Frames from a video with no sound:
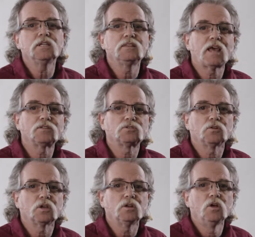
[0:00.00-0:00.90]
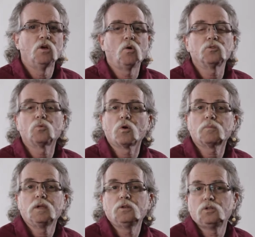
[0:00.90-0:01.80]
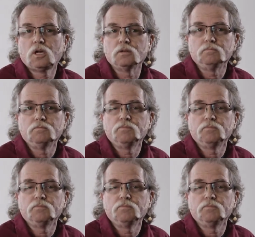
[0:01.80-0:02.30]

in that circuit or the work being done.